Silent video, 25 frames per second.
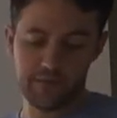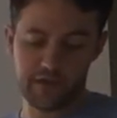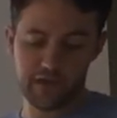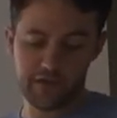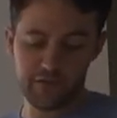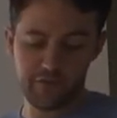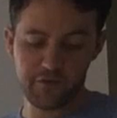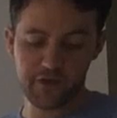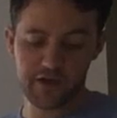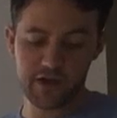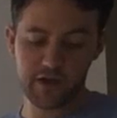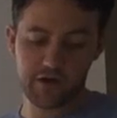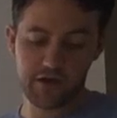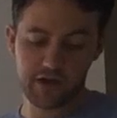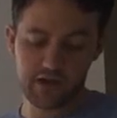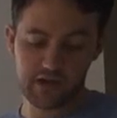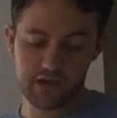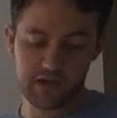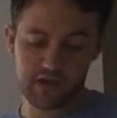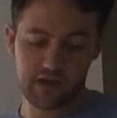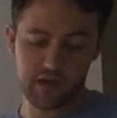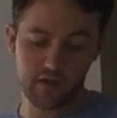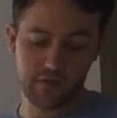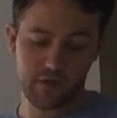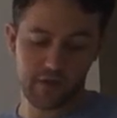if we're going
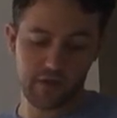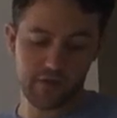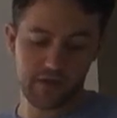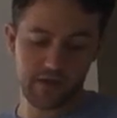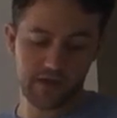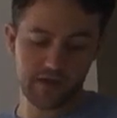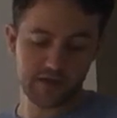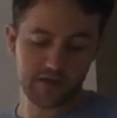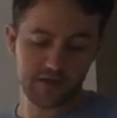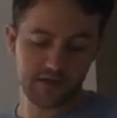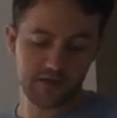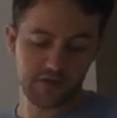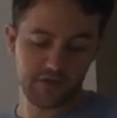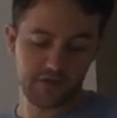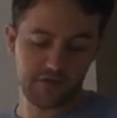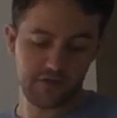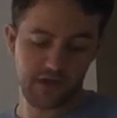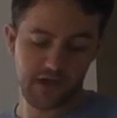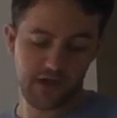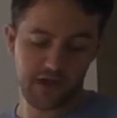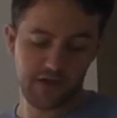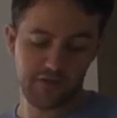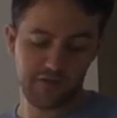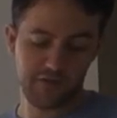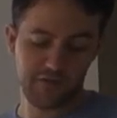in the other way around, so if
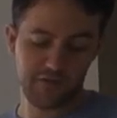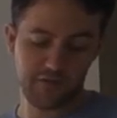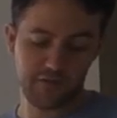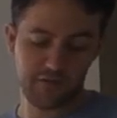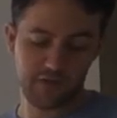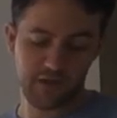we have,